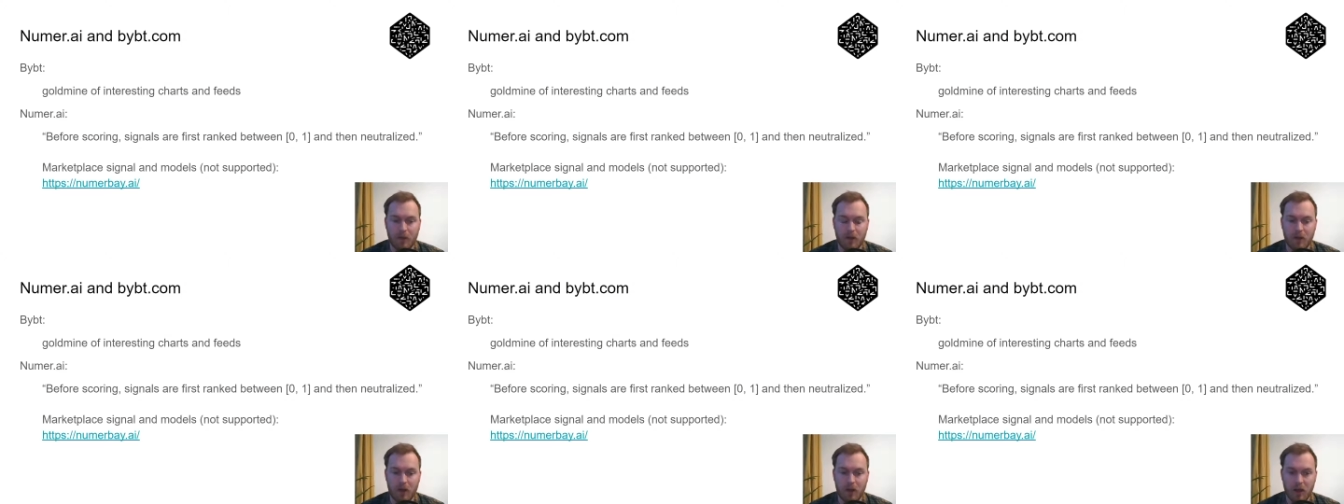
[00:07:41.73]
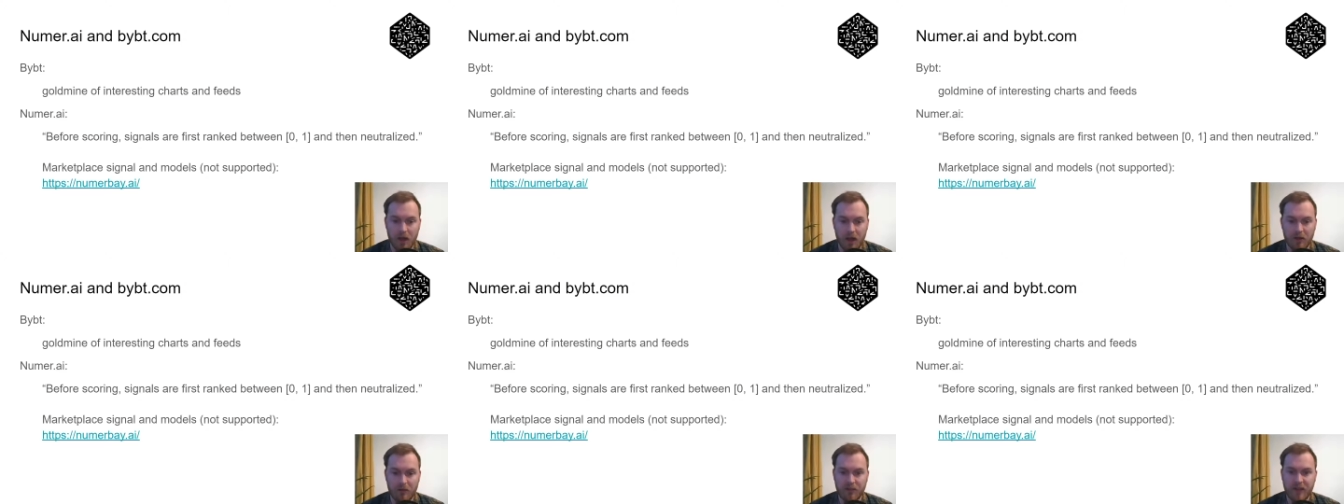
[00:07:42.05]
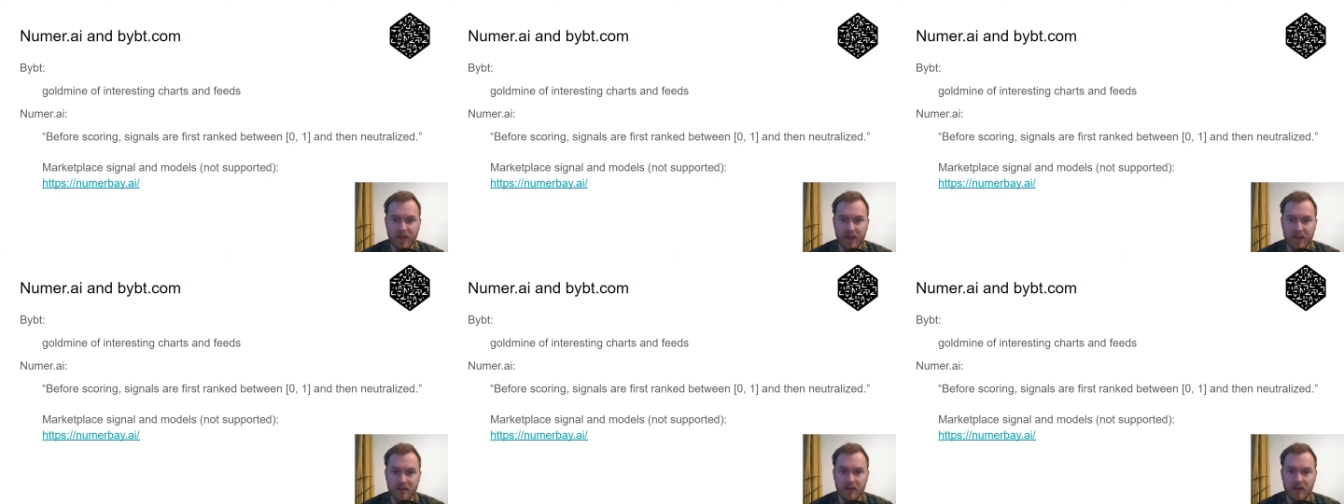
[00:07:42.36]
a lot of
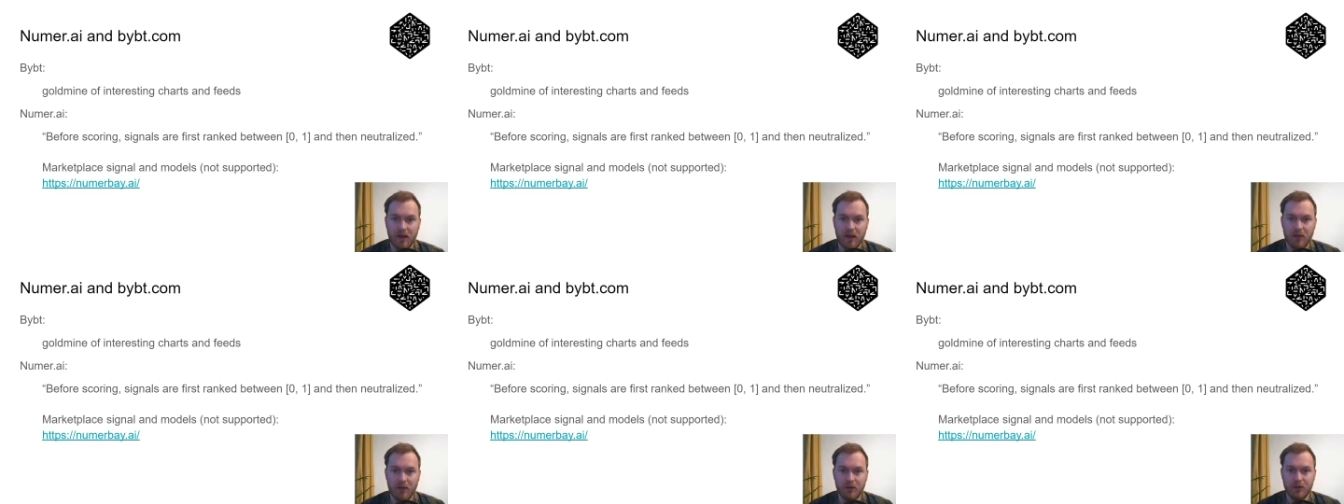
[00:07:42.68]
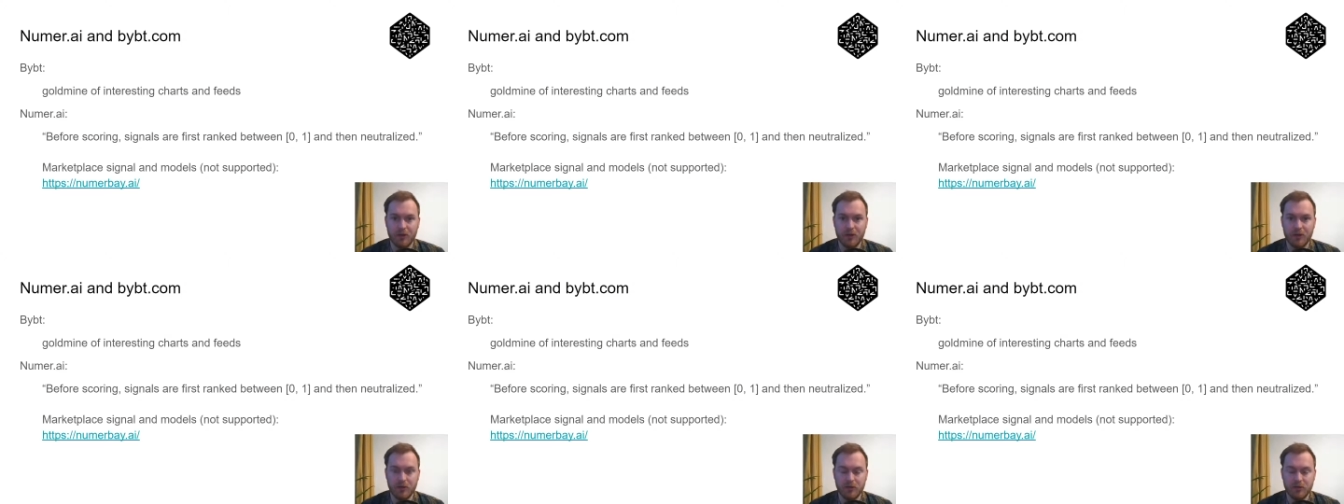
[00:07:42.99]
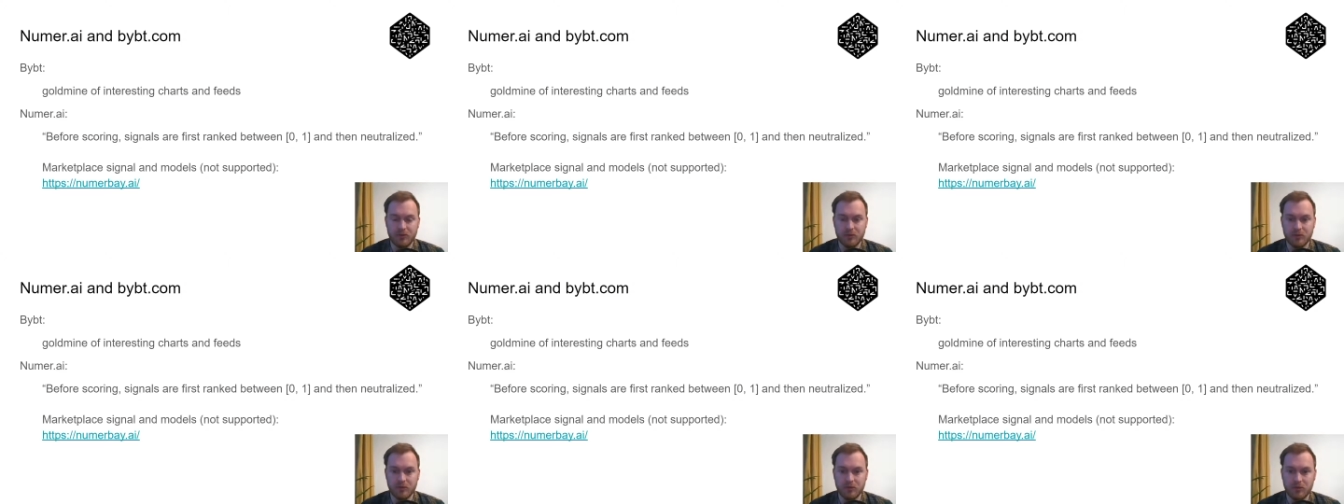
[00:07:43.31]
data for you
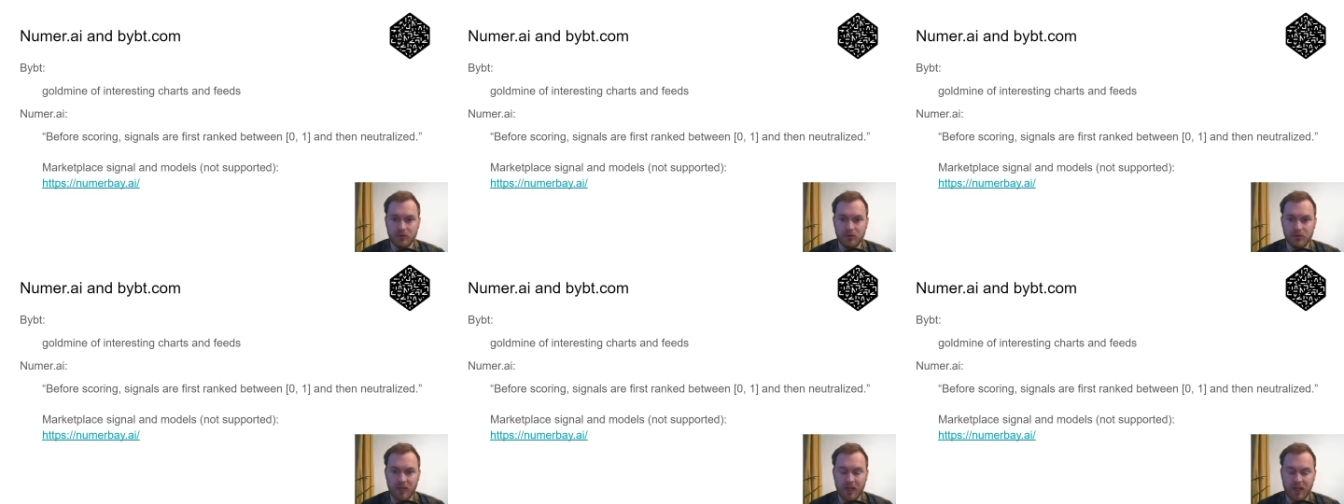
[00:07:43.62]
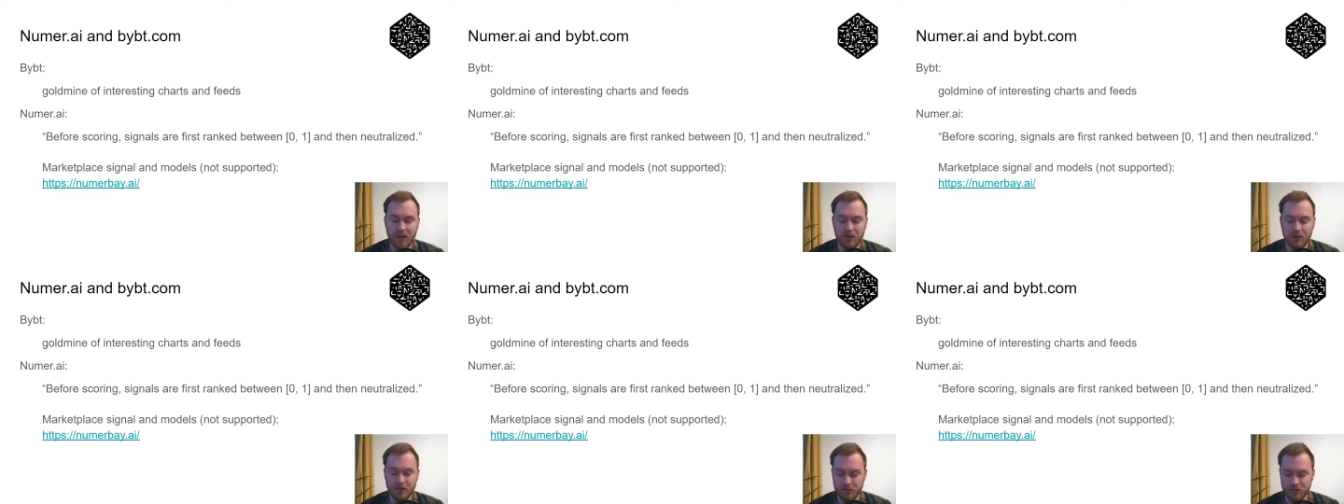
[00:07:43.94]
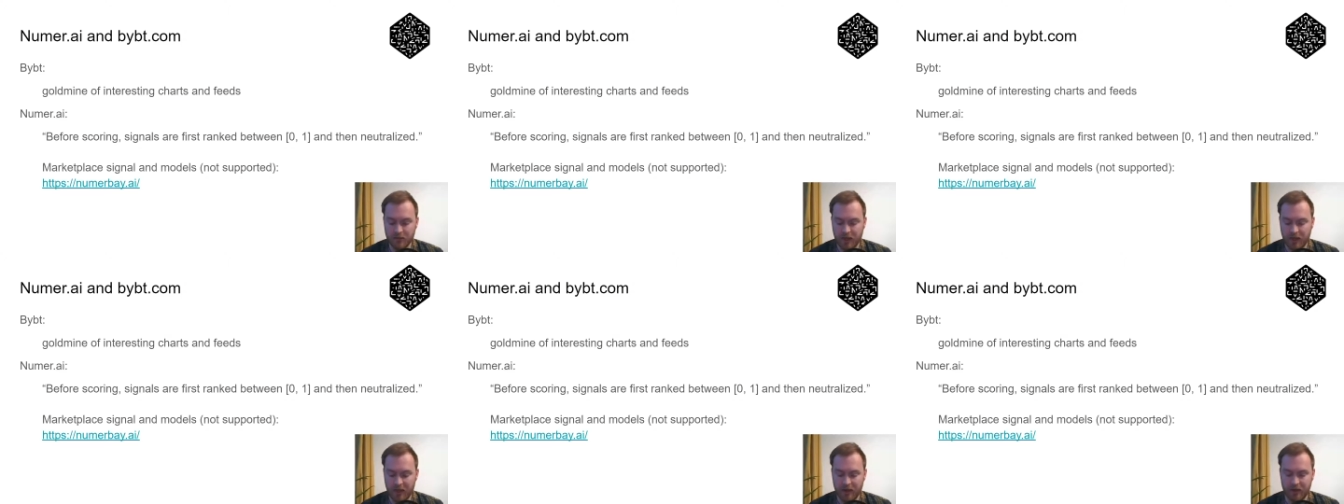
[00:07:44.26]
to look
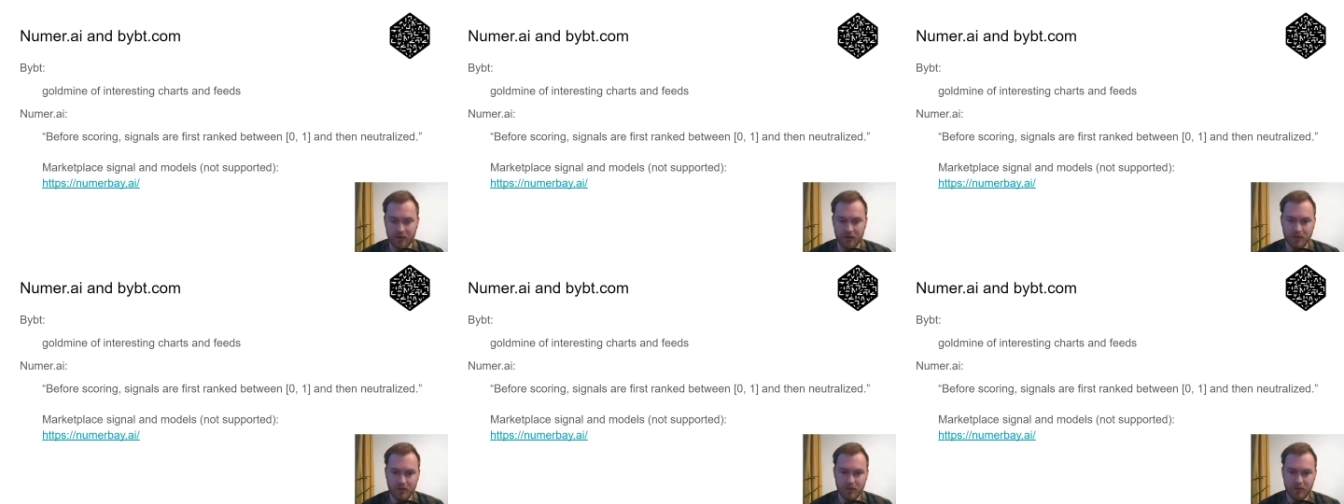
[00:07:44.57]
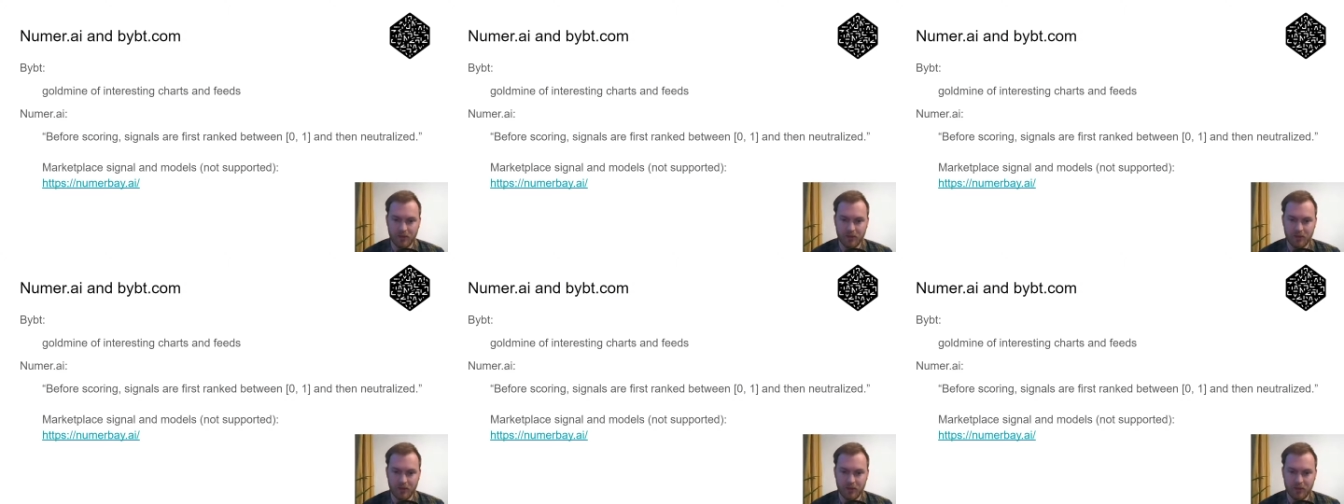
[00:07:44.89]
into, and